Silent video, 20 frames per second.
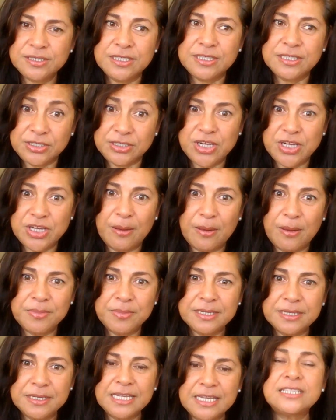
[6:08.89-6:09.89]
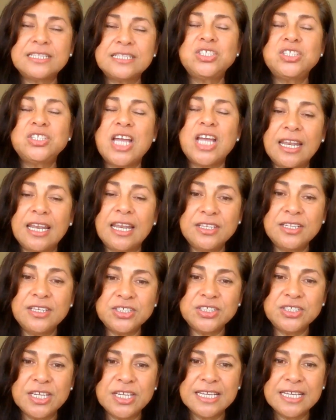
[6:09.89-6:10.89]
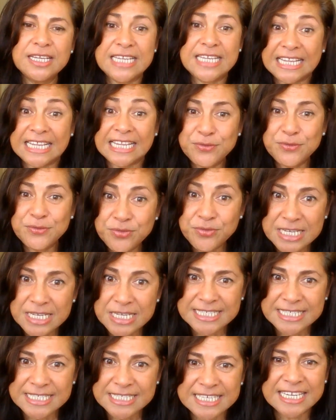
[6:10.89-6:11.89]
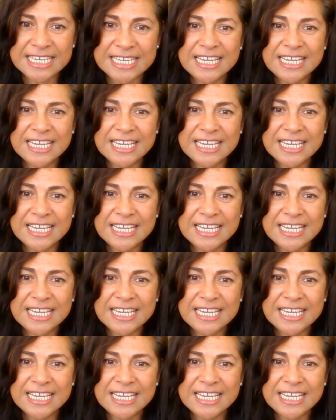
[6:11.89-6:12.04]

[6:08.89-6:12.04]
the jump, take the challenge, take the risk,